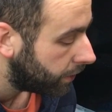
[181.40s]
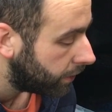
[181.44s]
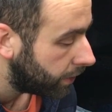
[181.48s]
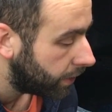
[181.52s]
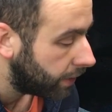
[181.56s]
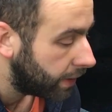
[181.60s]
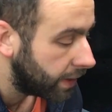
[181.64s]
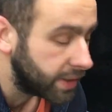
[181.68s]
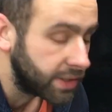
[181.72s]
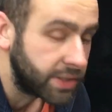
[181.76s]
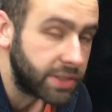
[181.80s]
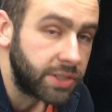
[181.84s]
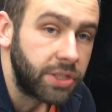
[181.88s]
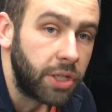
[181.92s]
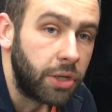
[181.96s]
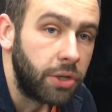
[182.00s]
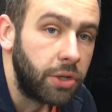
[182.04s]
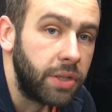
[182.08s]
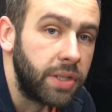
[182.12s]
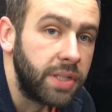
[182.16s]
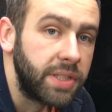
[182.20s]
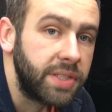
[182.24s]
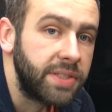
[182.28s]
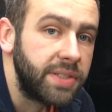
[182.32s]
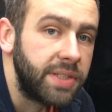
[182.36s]
let's show
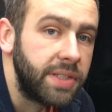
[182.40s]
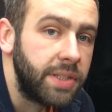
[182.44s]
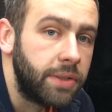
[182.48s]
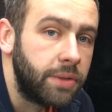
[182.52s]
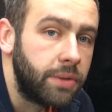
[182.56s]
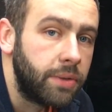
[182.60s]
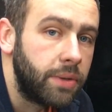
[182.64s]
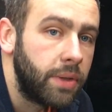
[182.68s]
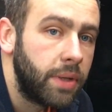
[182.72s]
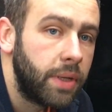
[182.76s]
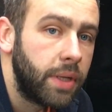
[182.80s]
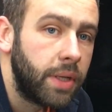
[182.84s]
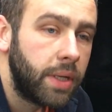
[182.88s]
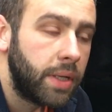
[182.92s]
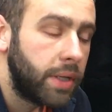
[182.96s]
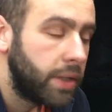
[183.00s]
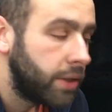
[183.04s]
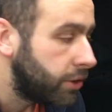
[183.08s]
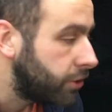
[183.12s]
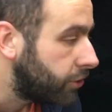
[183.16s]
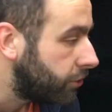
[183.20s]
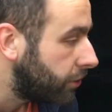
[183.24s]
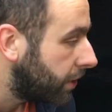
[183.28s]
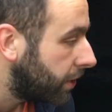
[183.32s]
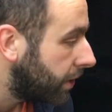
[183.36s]
you this sill,
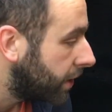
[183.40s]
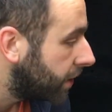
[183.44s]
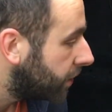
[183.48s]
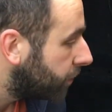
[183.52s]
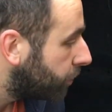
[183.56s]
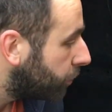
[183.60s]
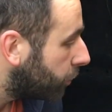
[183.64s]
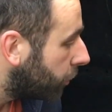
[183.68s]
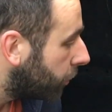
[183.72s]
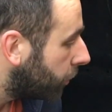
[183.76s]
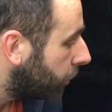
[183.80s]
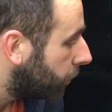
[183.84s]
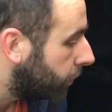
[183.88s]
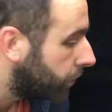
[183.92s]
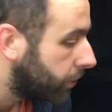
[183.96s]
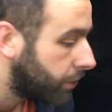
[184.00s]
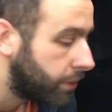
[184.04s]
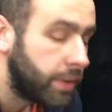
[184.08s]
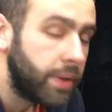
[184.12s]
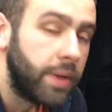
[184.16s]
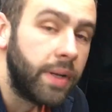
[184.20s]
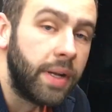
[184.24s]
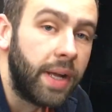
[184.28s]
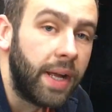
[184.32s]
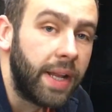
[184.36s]
drink this brew,
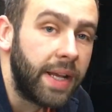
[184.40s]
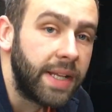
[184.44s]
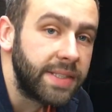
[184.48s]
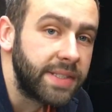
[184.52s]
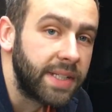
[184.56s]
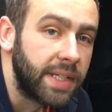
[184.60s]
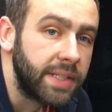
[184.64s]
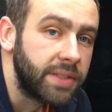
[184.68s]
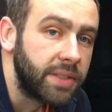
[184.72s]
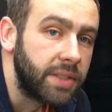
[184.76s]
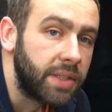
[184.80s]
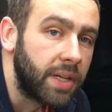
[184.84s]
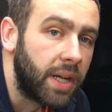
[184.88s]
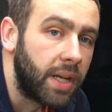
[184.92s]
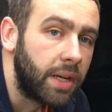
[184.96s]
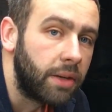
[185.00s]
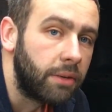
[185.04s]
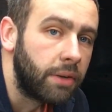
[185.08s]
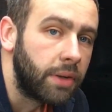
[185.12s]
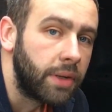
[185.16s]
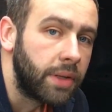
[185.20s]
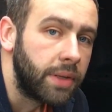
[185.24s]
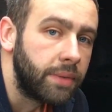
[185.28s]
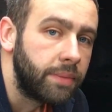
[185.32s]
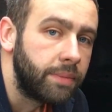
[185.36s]
and let's get some colour
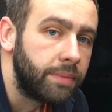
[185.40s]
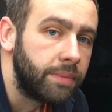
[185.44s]
on it.